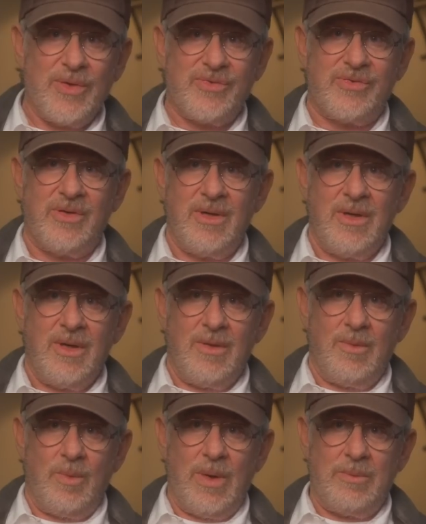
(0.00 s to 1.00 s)
us
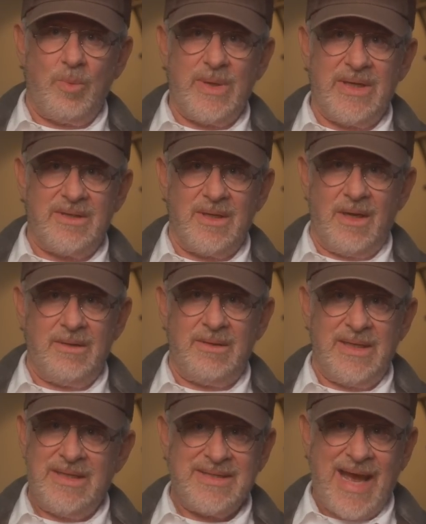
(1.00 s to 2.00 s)
what we had
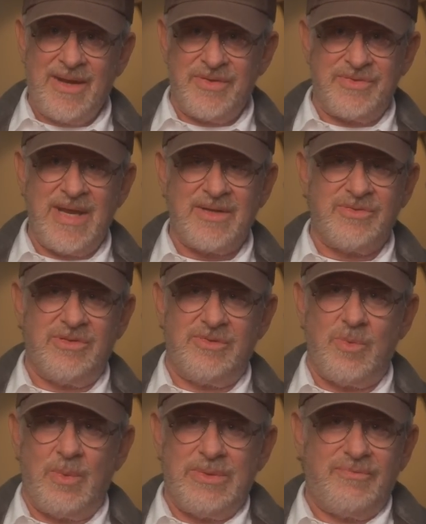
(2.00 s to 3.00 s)
done in Dallas, Texas, when we